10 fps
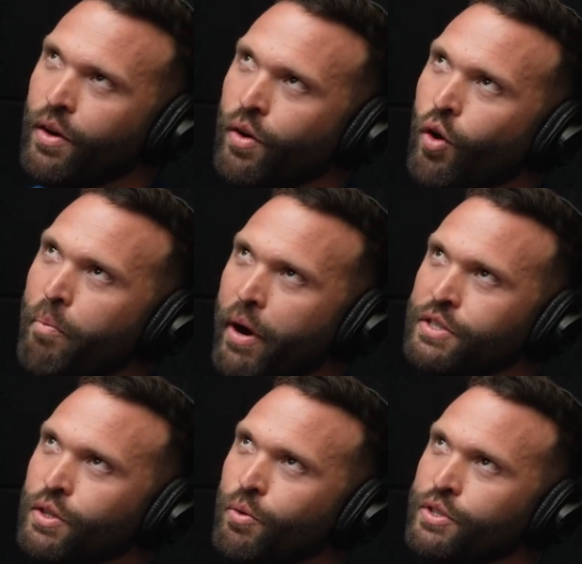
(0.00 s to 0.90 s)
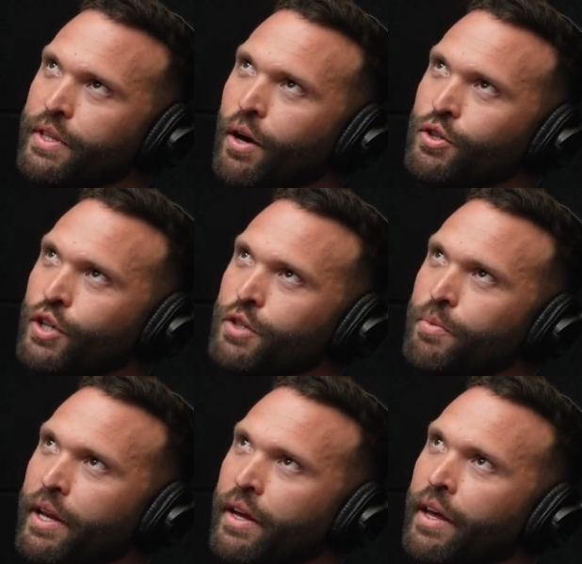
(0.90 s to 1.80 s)
comparison without
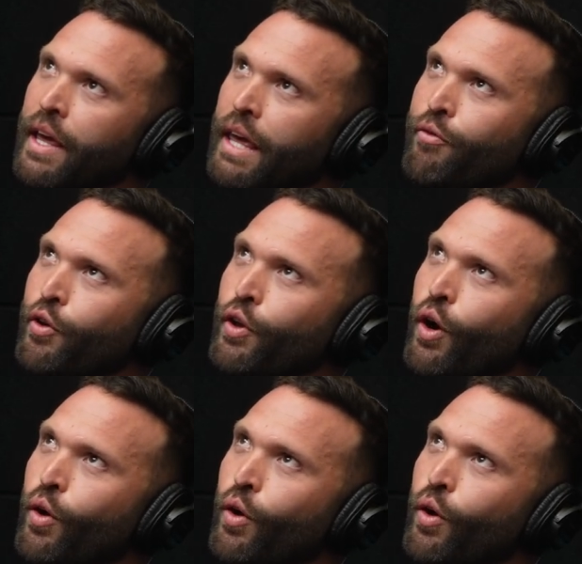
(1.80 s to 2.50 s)
judgment if you know